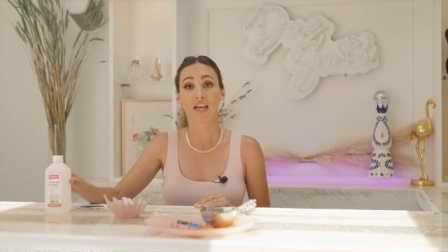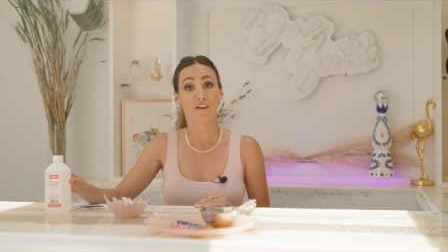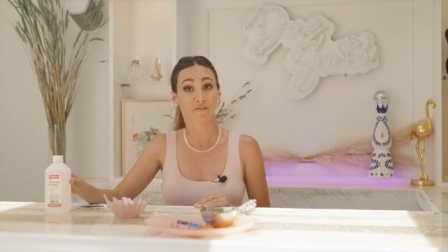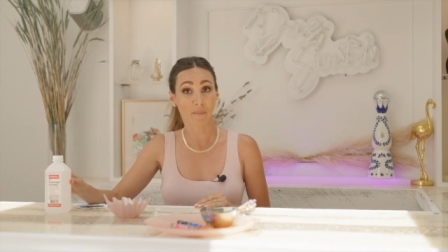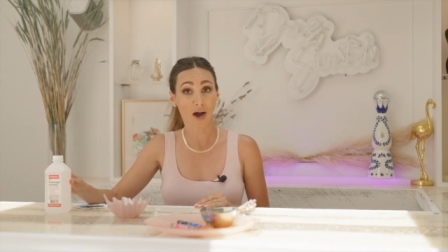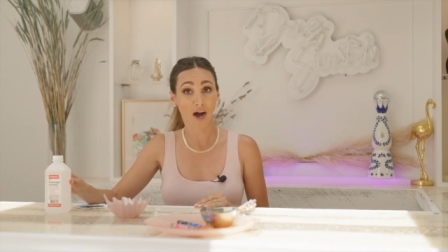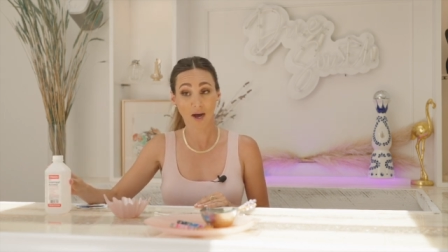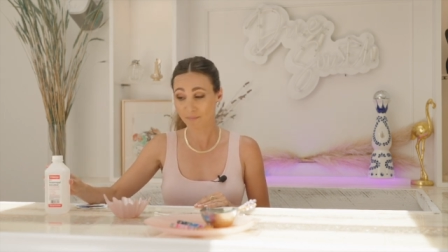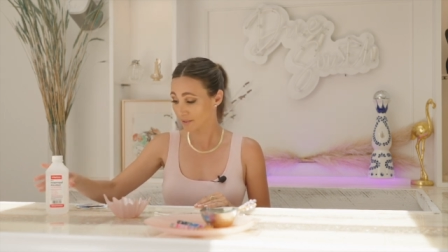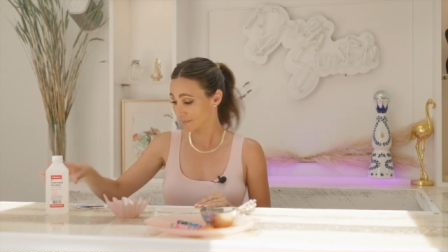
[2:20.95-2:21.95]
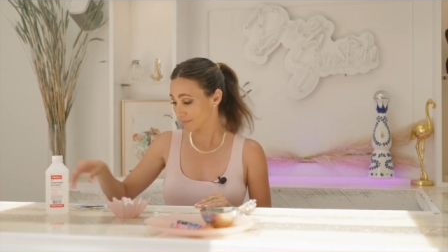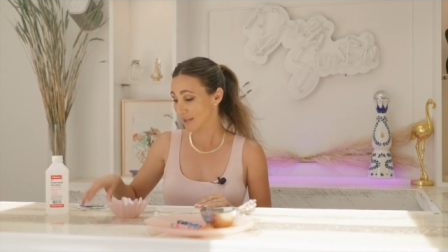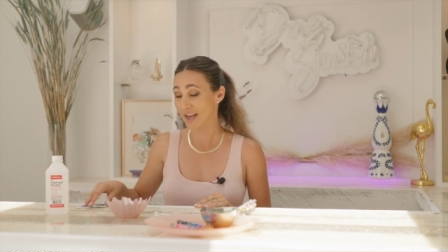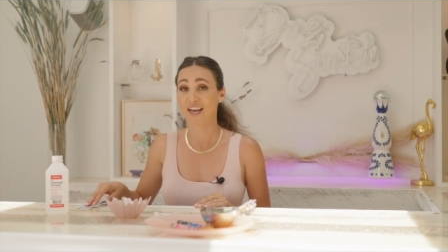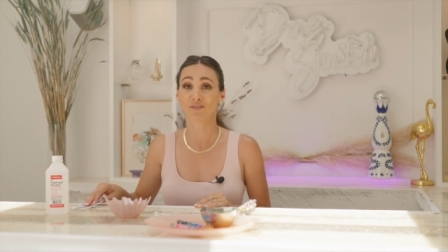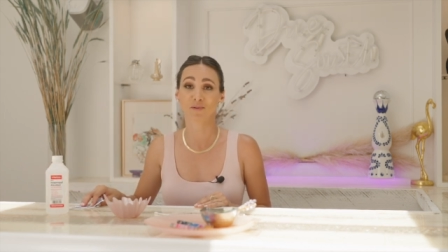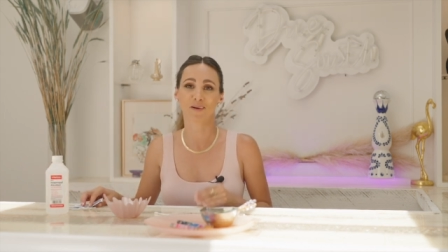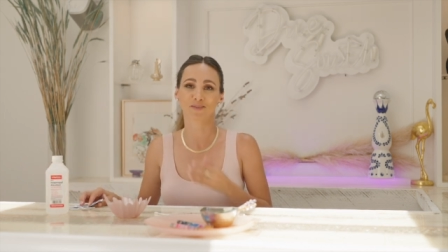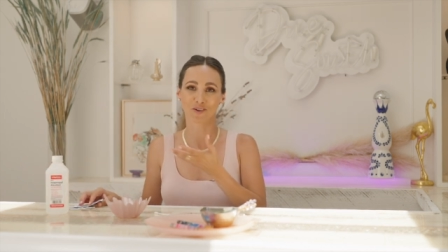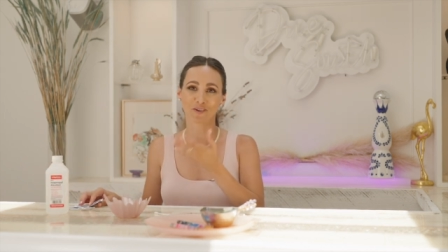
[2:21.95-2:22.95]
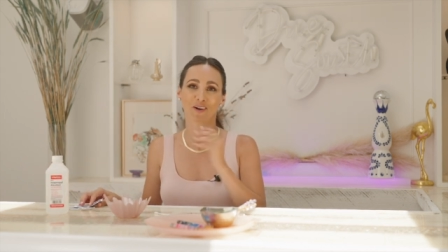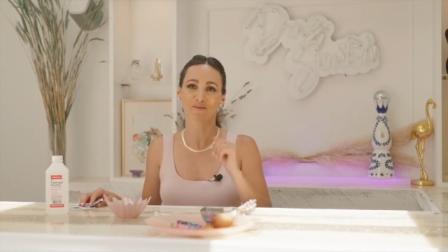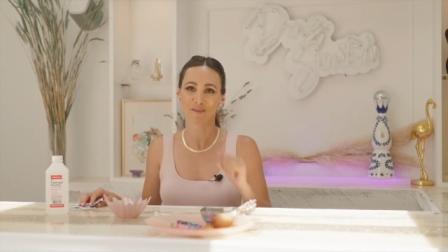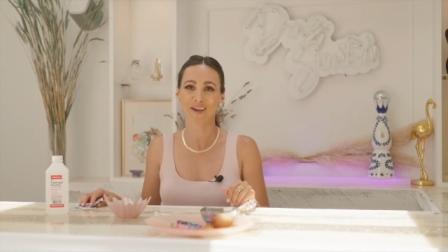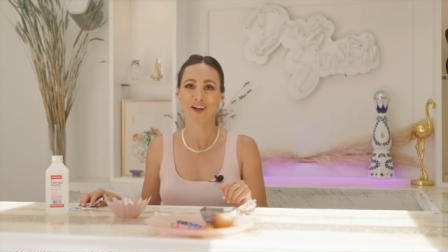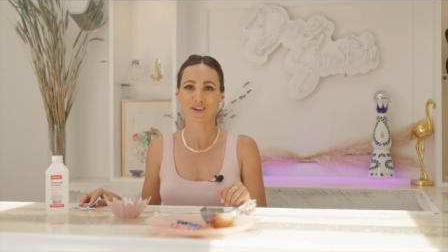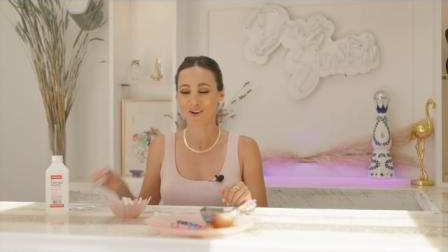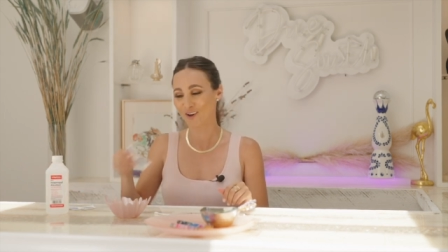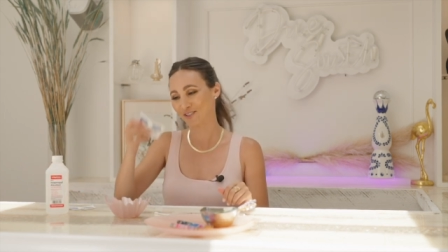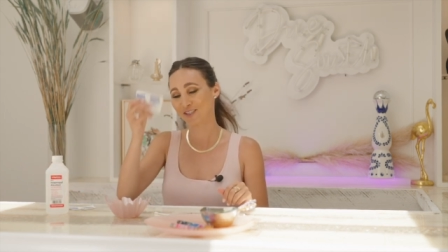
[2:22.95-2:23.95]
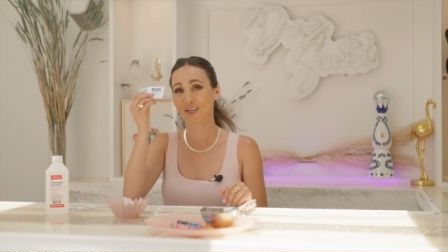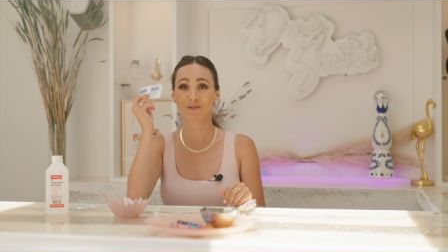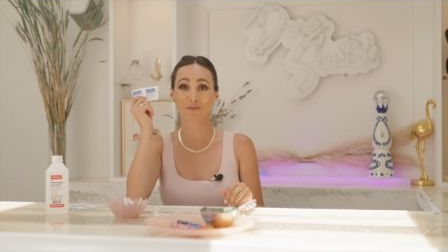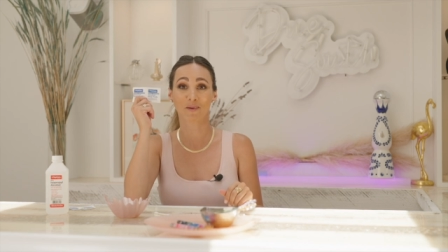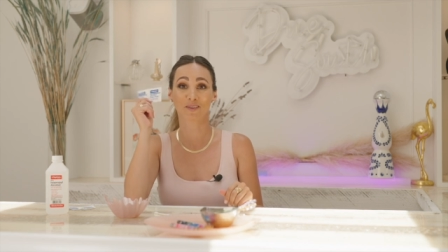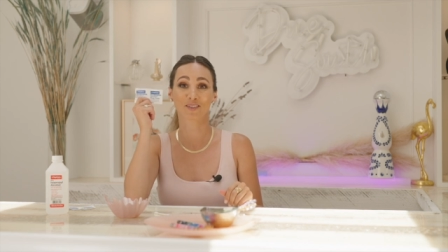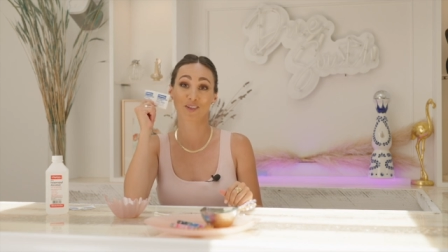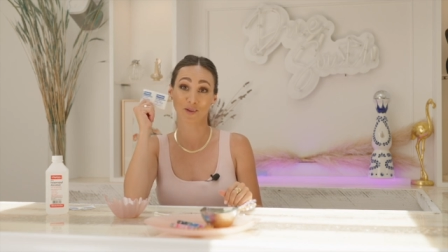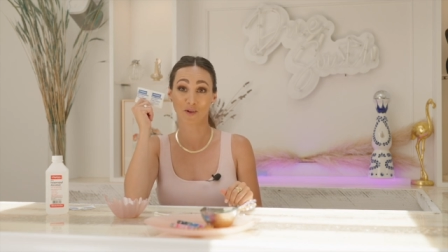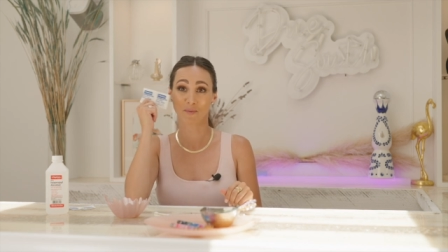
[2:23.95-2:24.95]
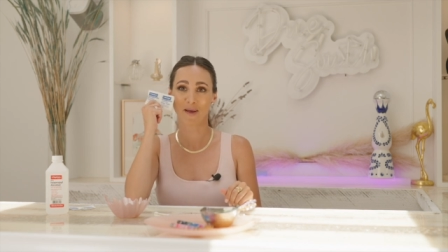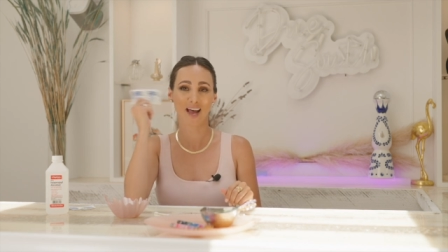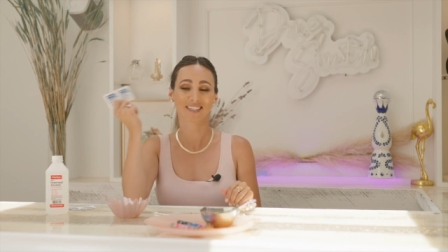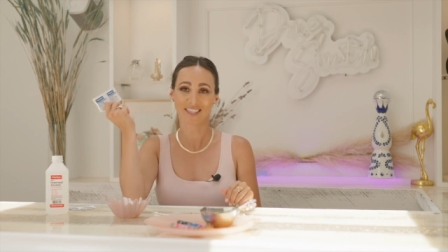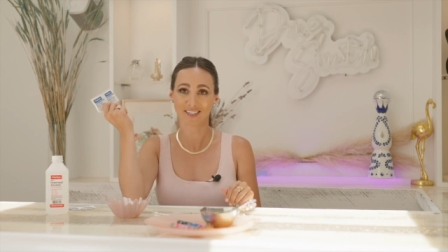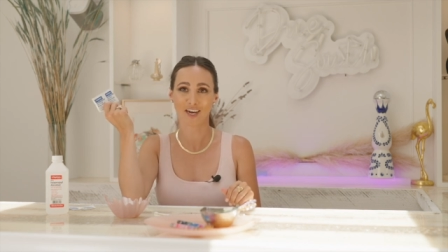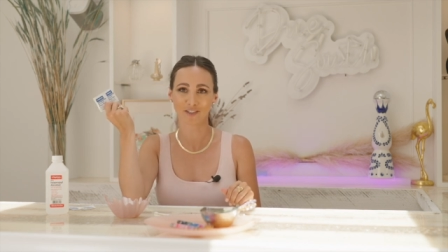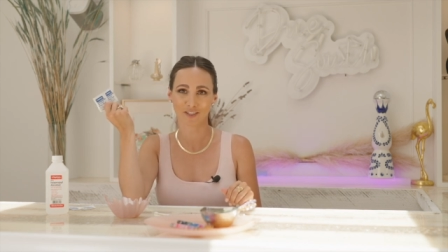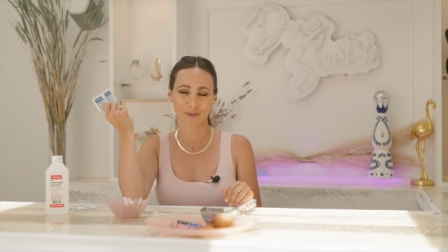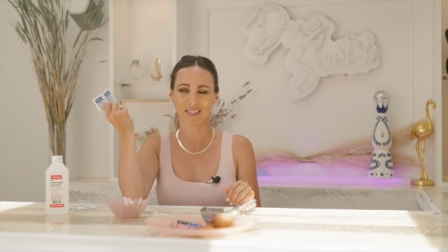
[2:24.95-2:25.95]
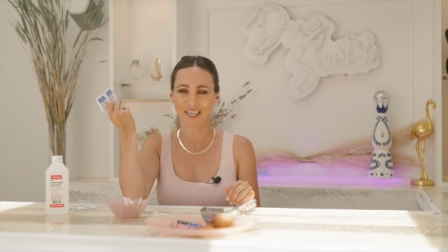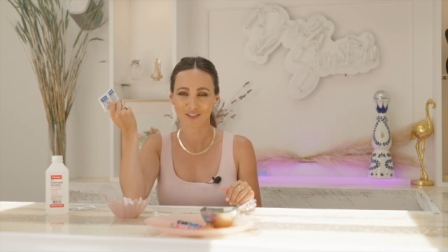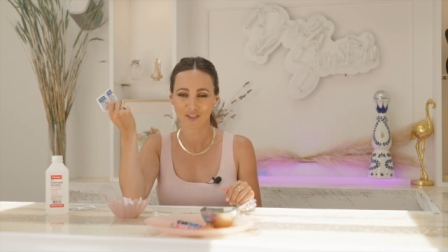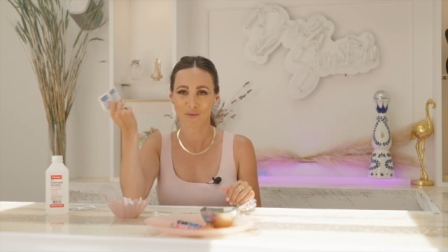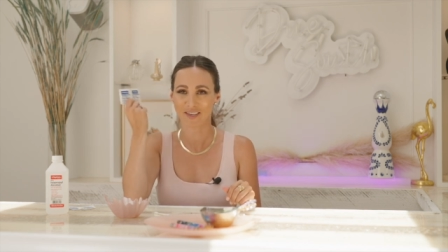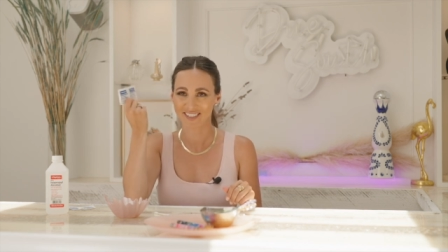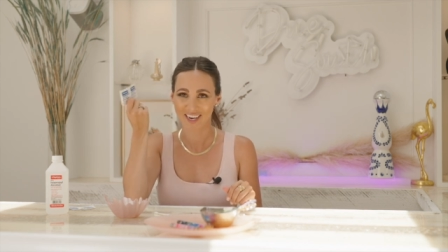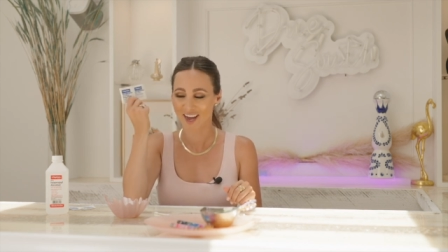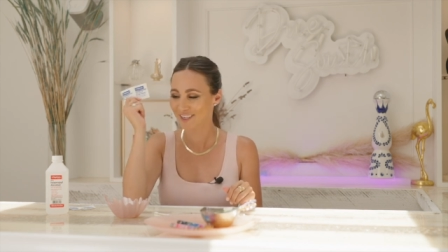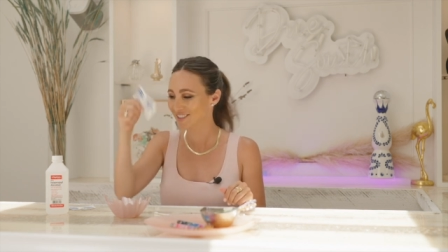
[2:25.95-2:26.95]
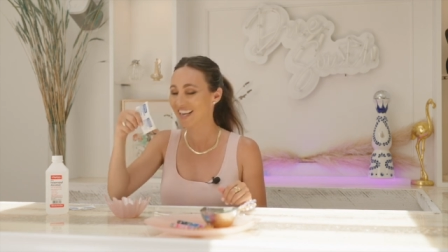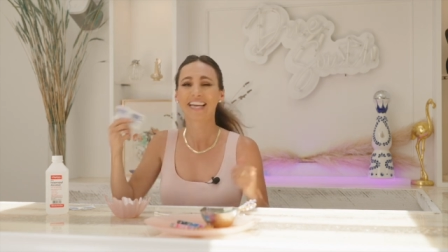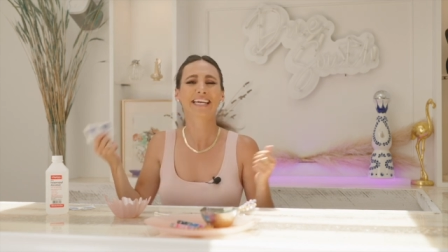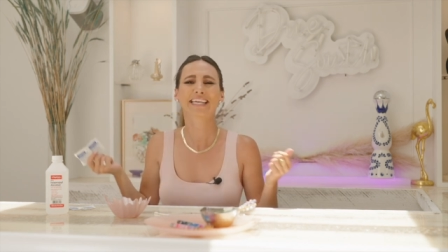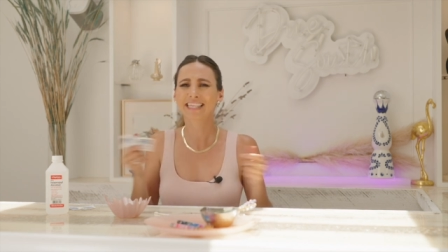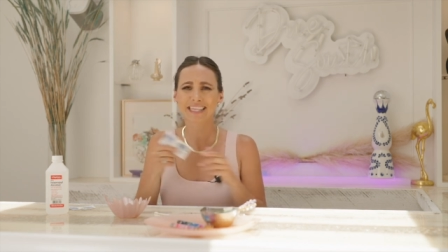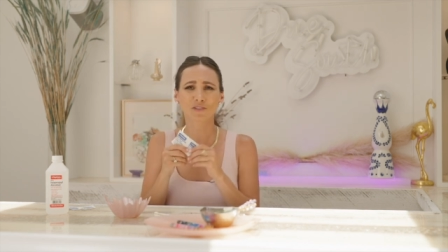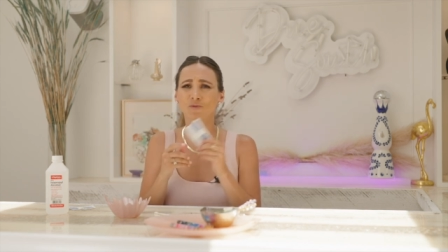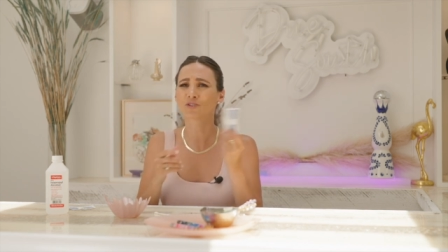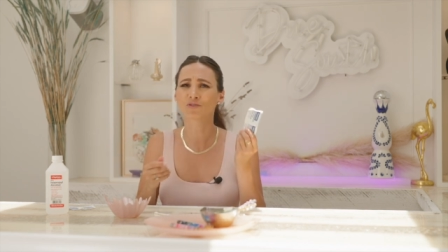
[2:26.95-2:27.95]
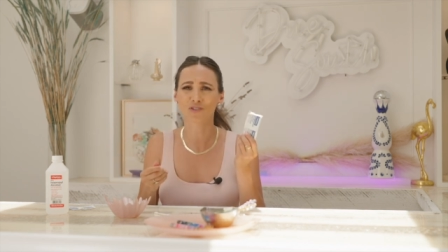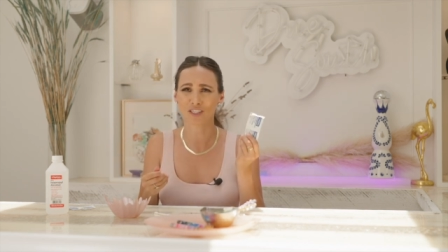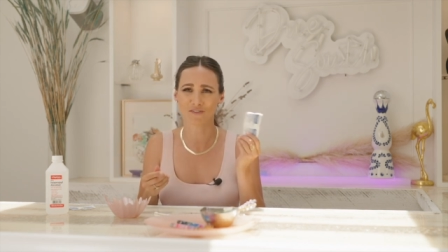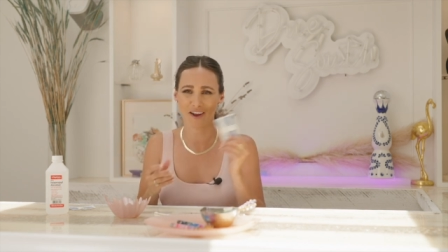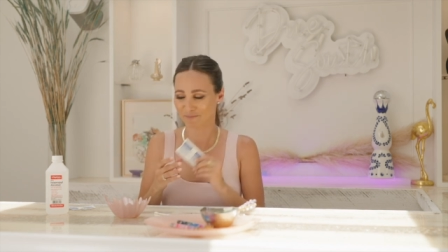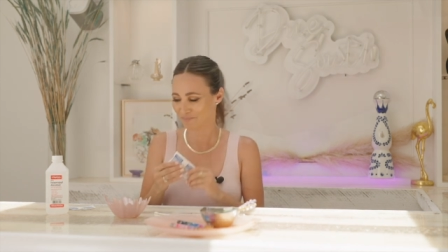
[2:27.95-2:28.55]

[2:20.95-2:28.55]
I asked my mom to go grab rubbing alcohol, and she comes back with these cute little pads like Dr. Debbie Salas Lopez does. This will do just fine.